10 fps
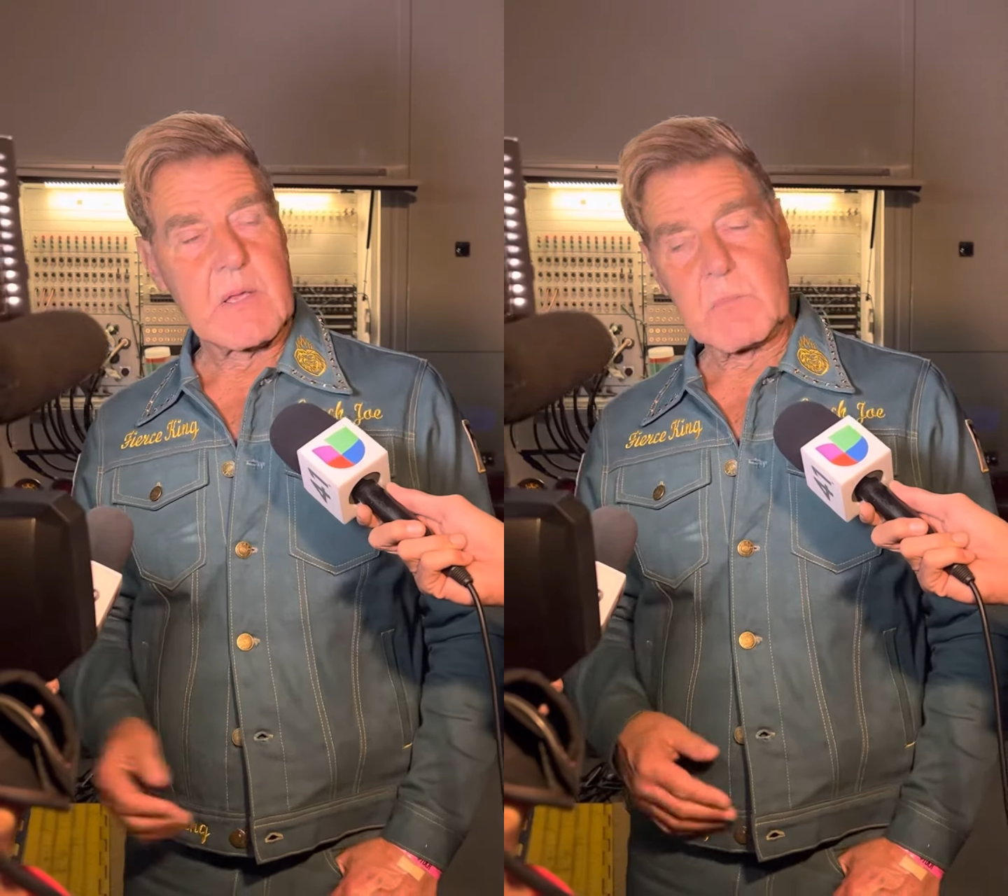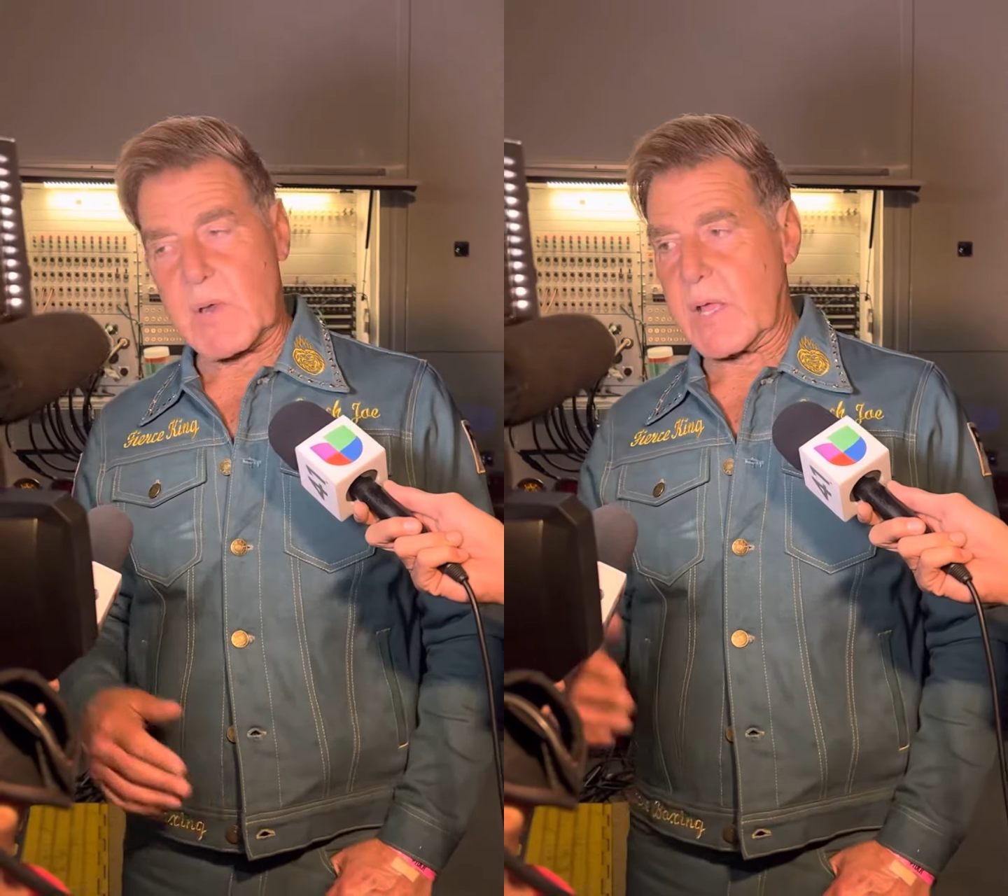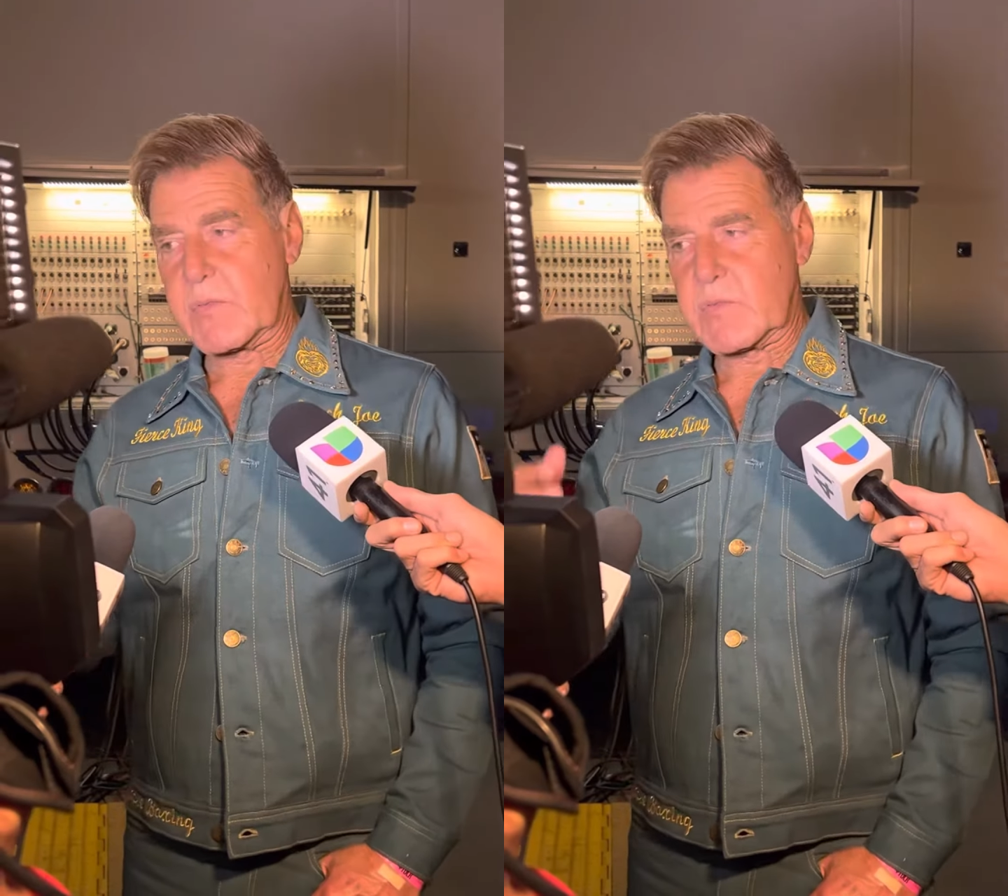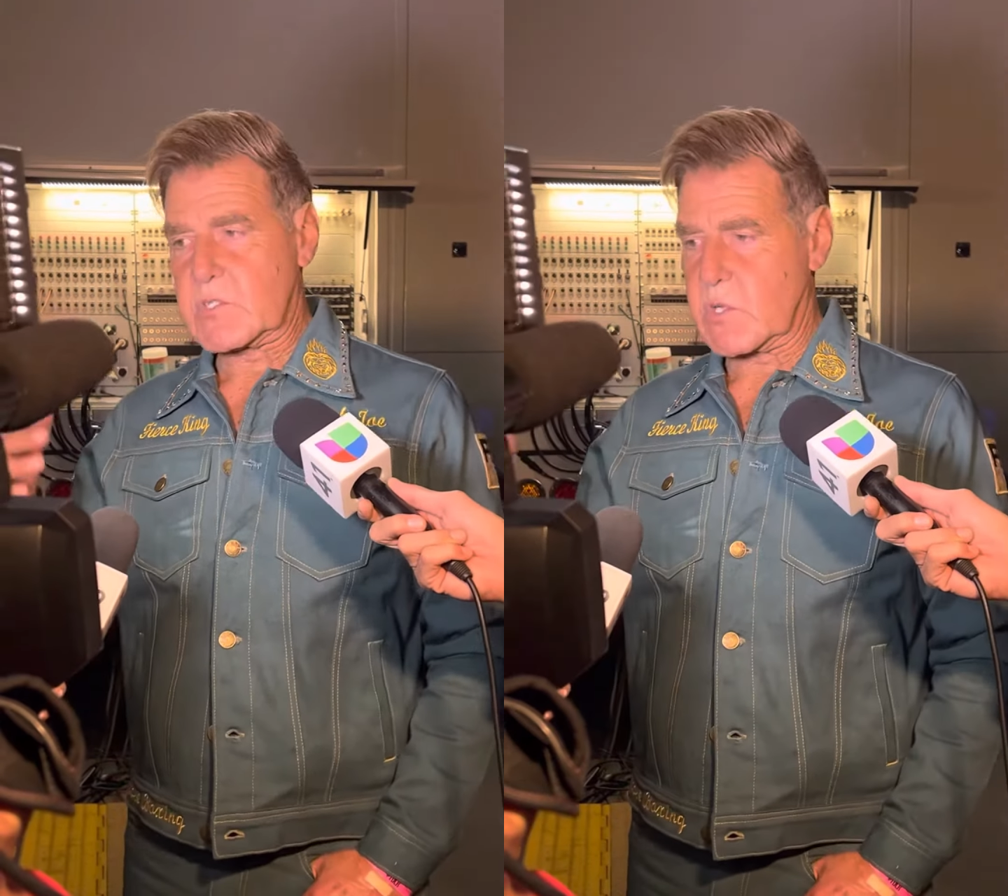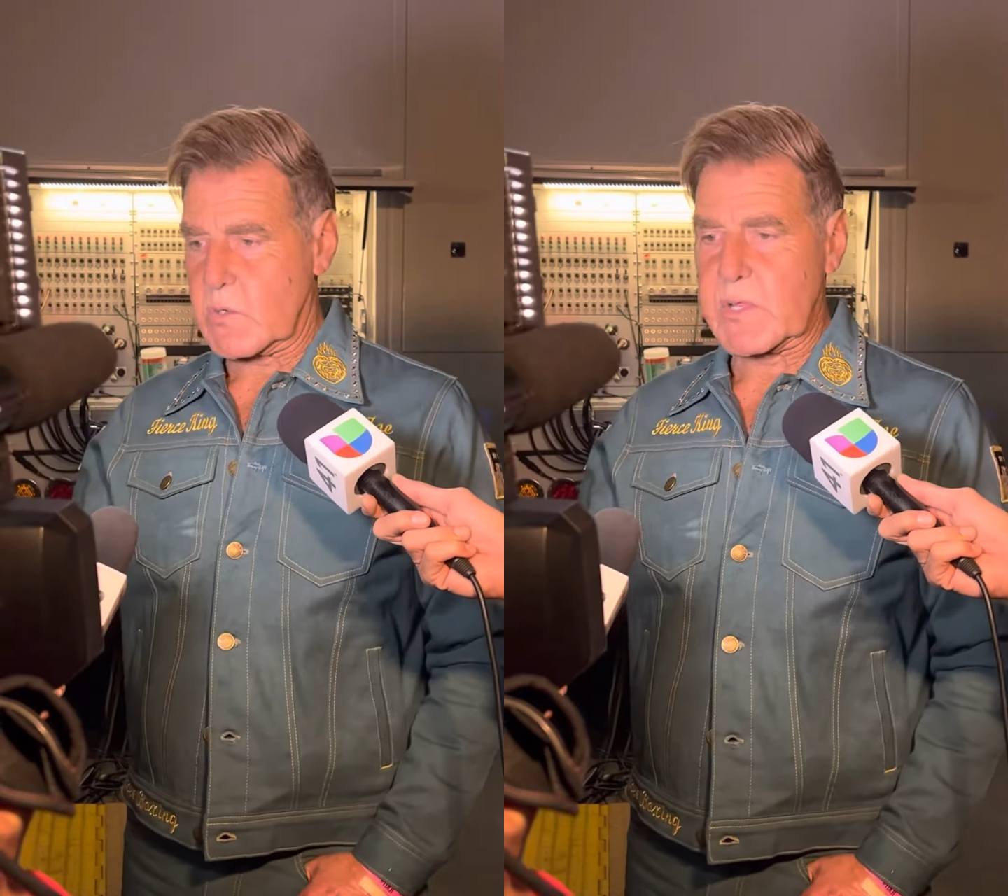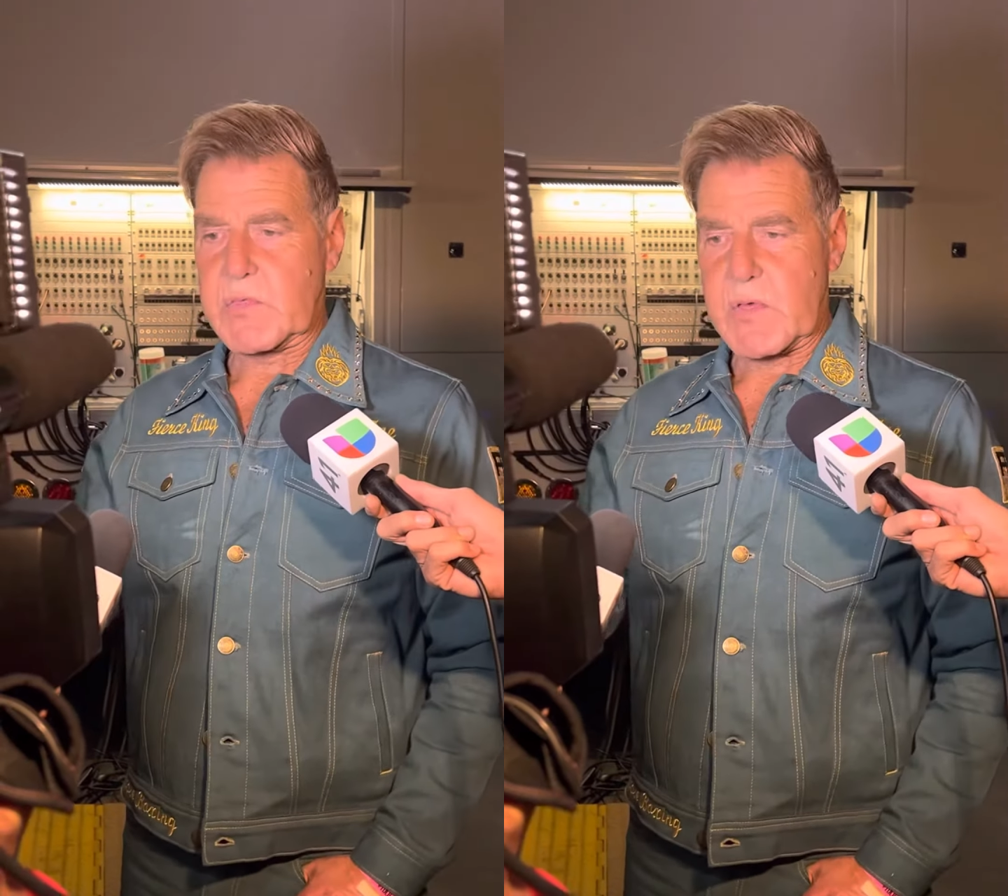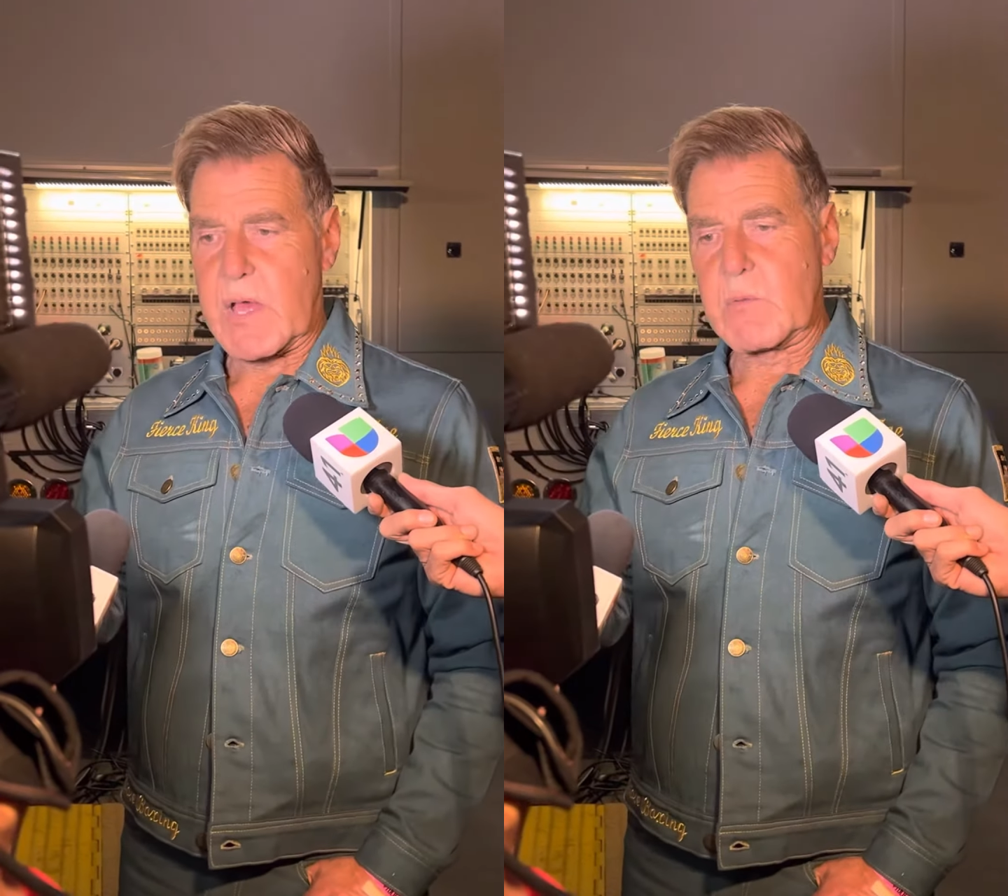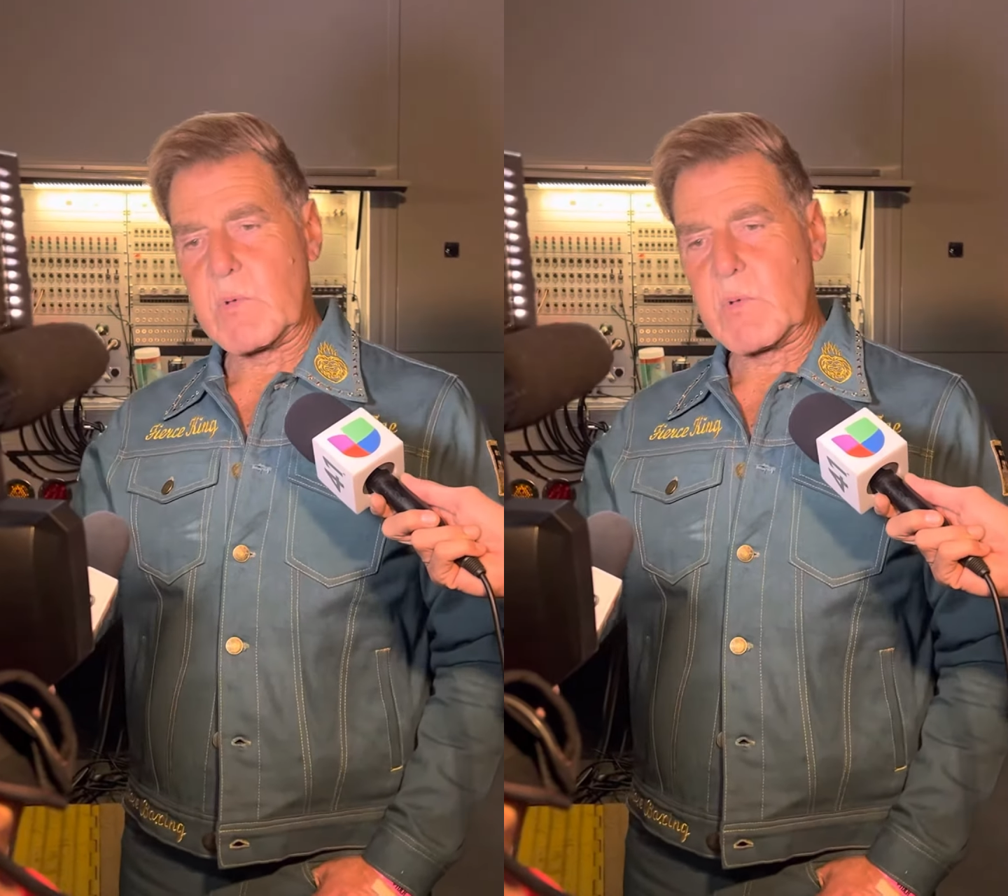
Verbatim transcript: but I certainly thought